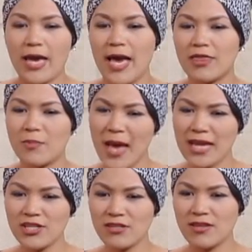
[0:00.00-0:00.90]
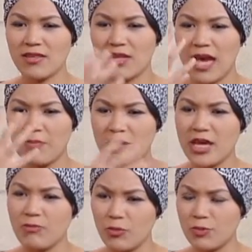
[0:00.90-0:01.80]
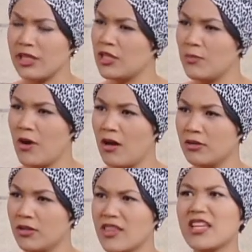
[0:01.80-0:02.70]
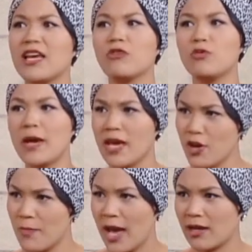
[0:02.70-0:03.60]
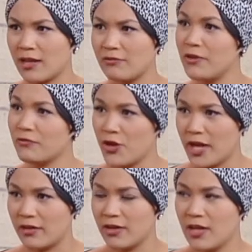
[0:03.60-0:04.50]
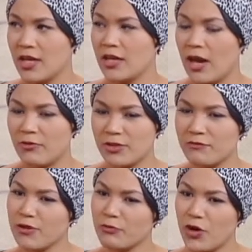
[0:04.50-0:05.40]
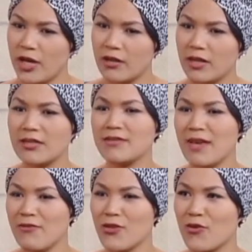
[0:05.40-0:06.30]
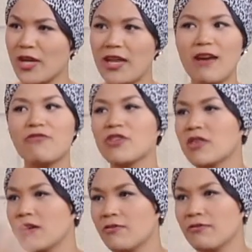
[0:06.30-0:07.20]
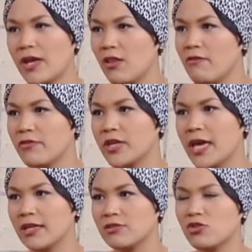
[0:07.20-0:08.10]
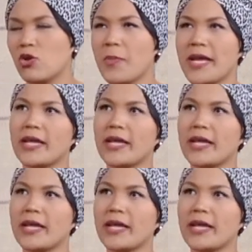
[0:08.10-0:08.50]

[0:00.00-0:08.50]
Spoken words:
had the patches, and then I became completely bald, and then I grew my hair back at 5th grade. I was in 5th grade, and 7th grade, everything fell off again. So parang,